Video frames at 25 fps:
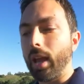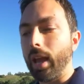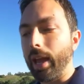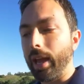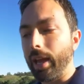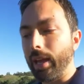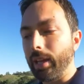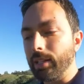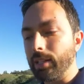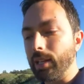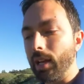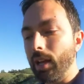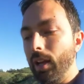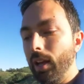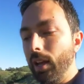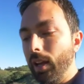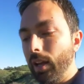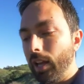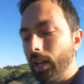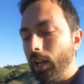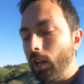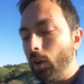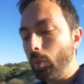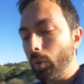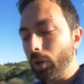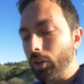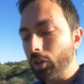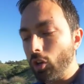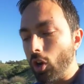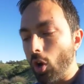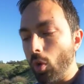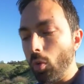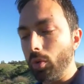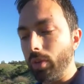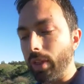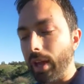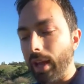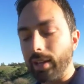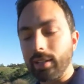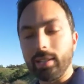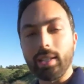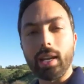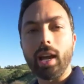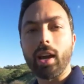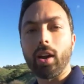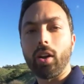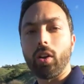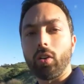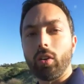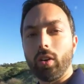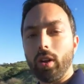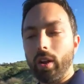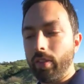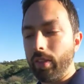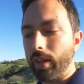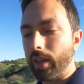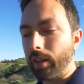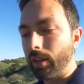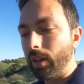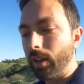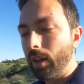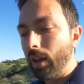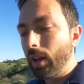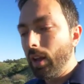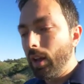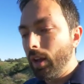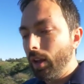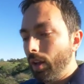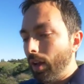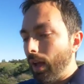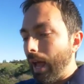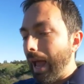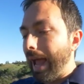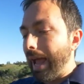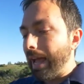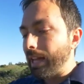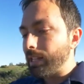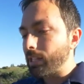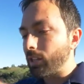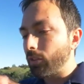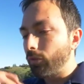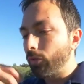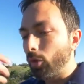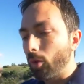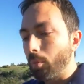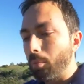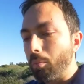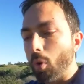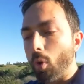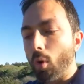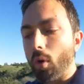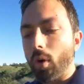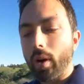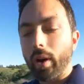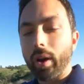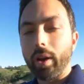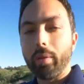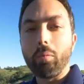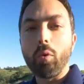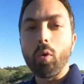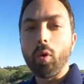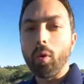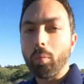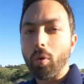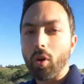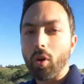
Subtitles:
And he would note that down and then ask for more and more